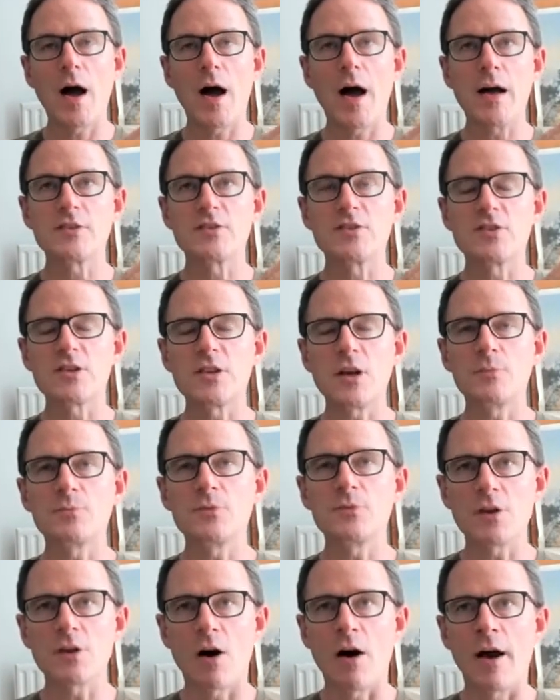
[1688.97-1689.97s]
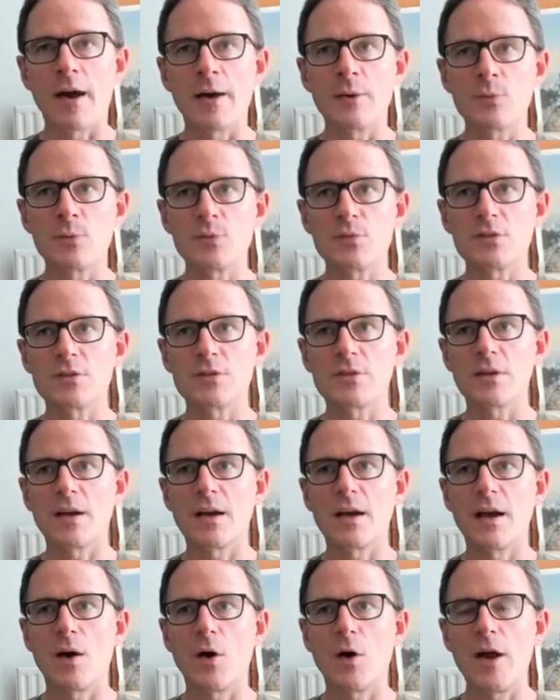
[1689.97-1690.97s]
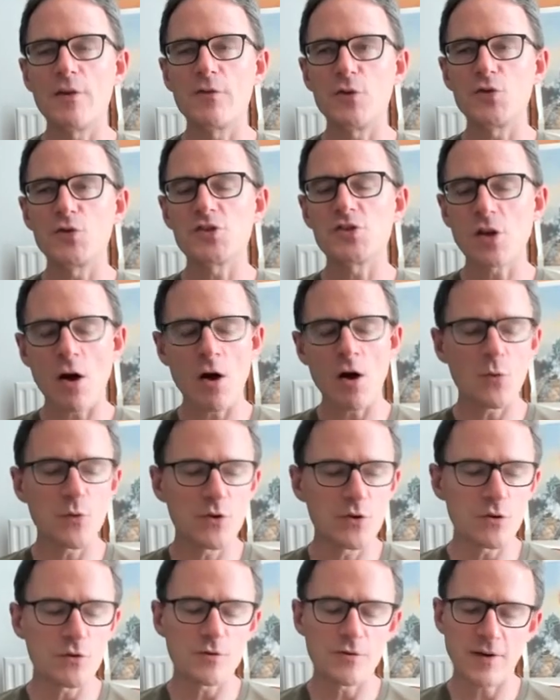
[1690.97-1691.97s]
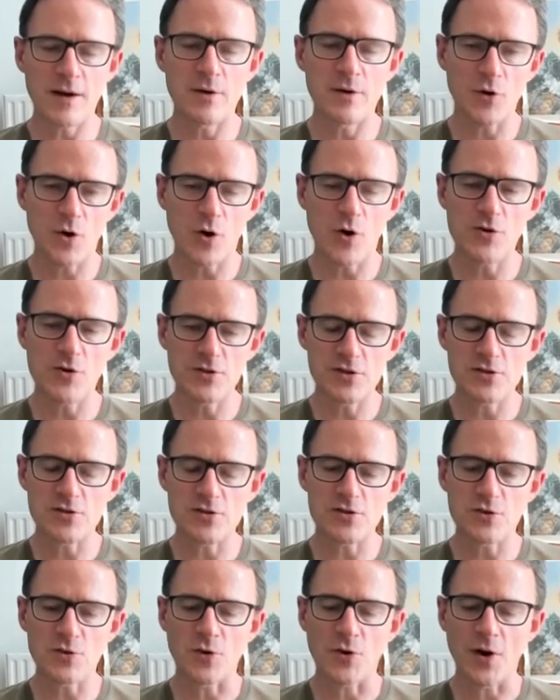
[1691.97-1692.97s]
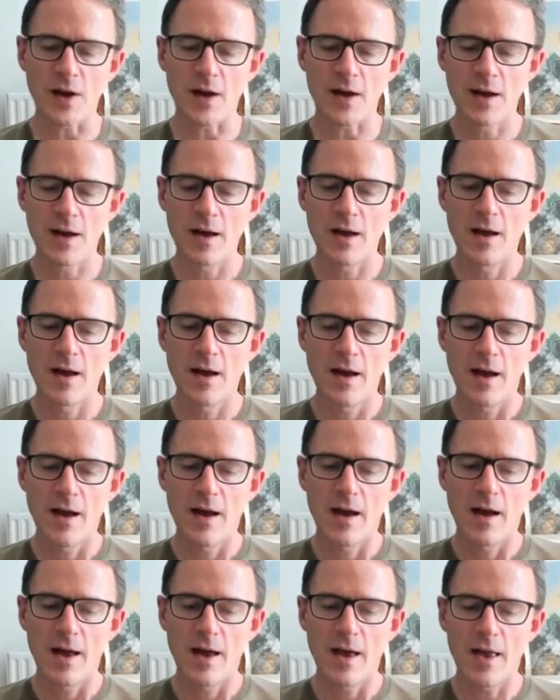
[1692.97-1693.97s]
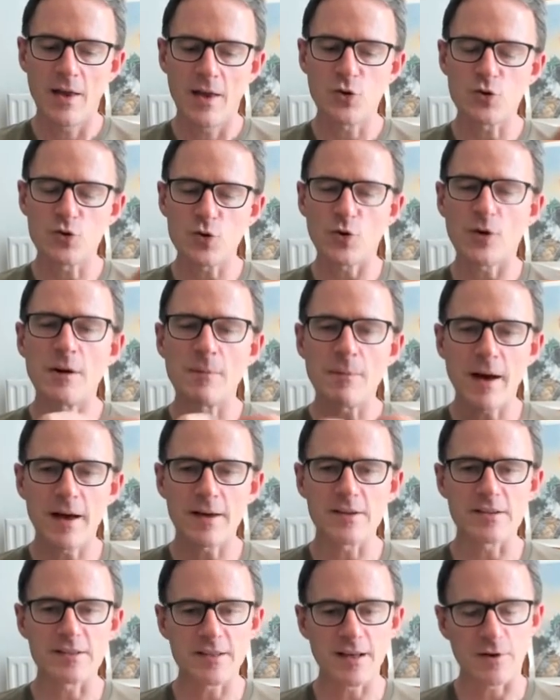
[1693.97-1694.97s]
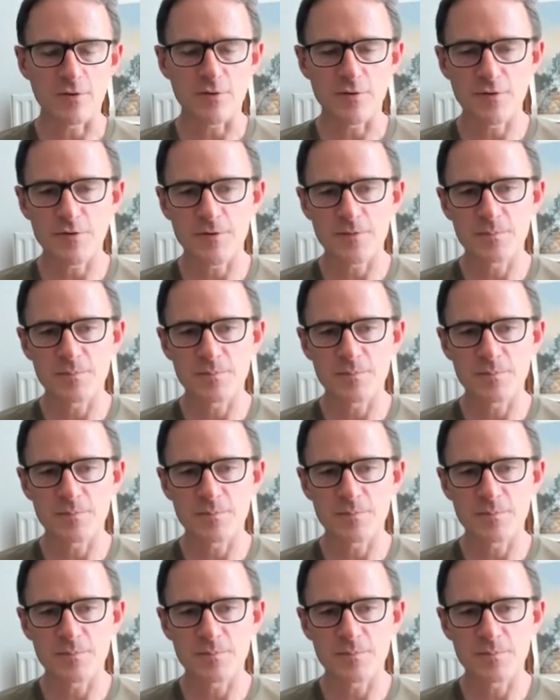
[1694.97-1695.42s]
sometimes if you start with your founder origin story, you're talking about yourself.